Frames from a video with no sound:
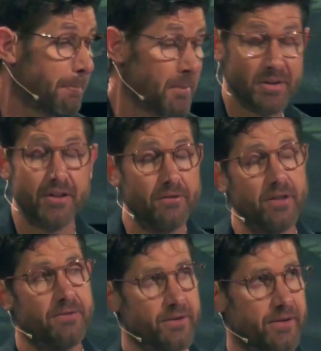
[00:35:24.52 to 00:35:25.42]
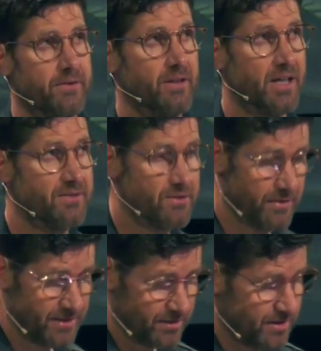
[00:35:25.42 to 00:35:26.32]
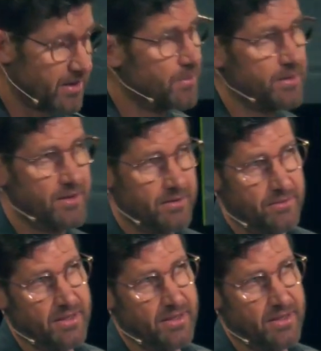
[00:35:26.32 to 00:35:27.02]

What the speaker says: but they're afraid for their own lives, and so that's exactly what they do.